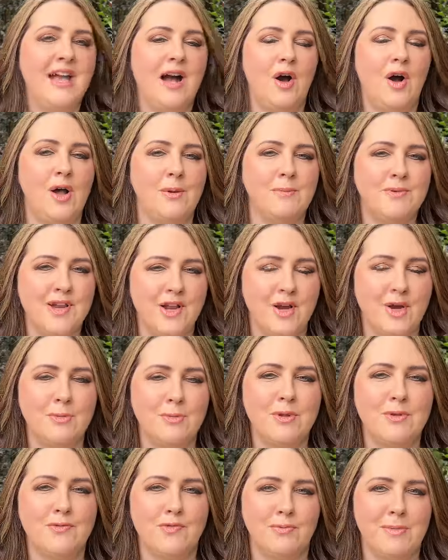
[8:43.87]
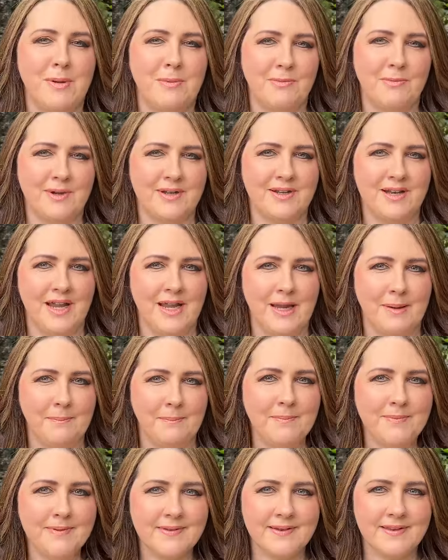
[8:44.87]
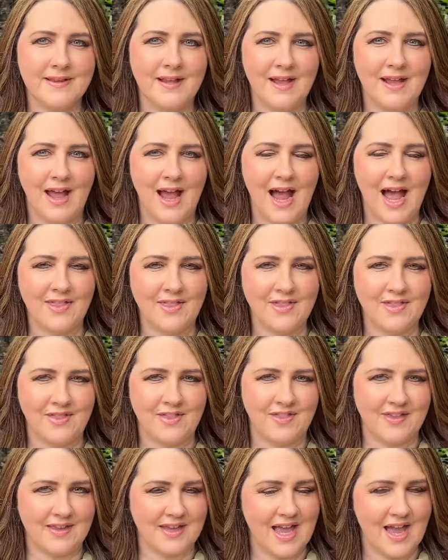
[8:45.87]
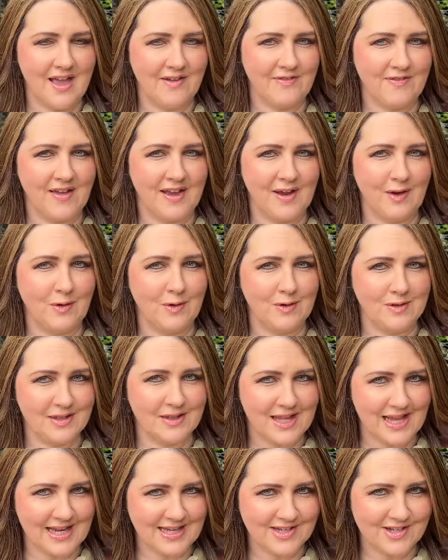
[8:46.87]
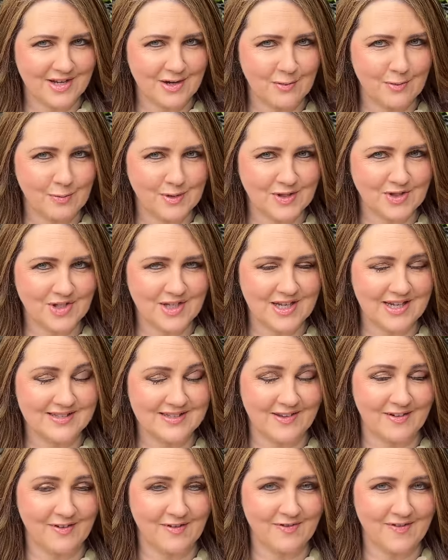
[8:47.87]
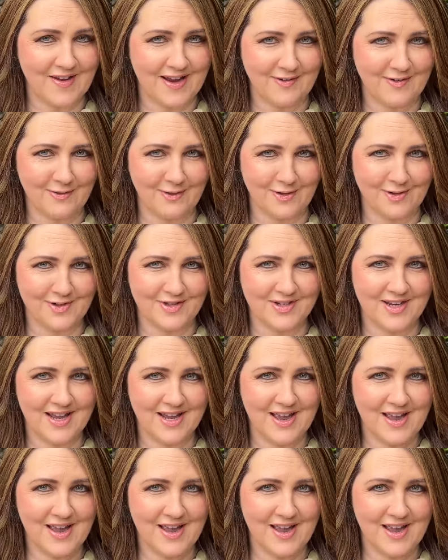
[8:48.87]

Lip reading: I'm terrible at remembering names other than the Cafe or Late, which is a favourite.